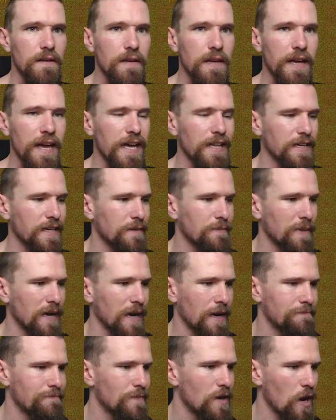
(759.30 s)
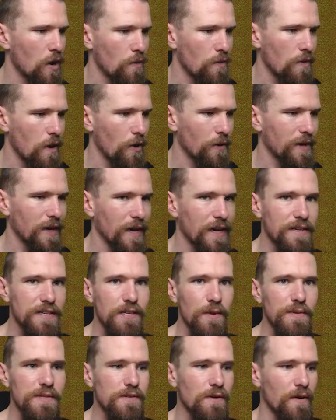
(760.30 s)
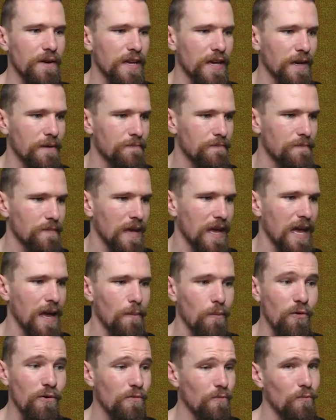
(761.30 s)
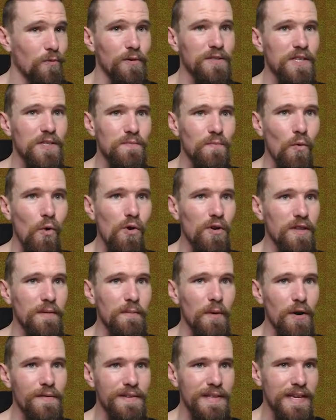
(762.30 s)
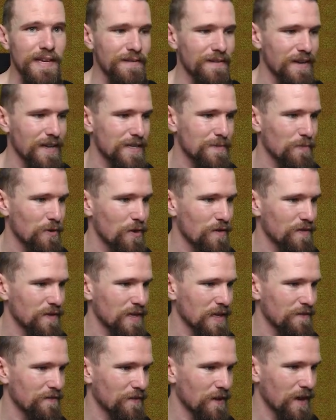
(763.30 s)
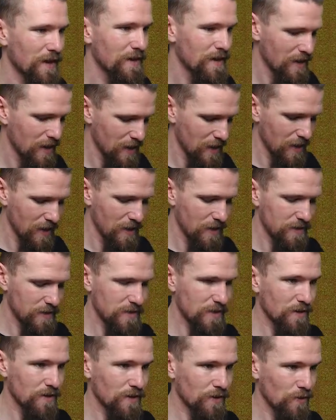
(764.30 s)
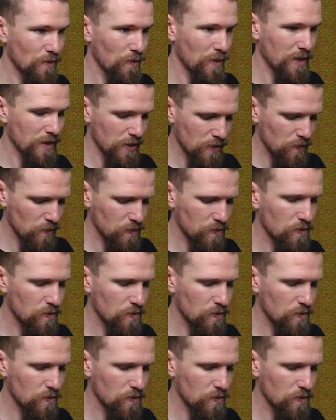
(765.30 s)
Halligan Bar. No. Okay, so it's not here. We'll just walk them over there. It's perfectly fine. So we're going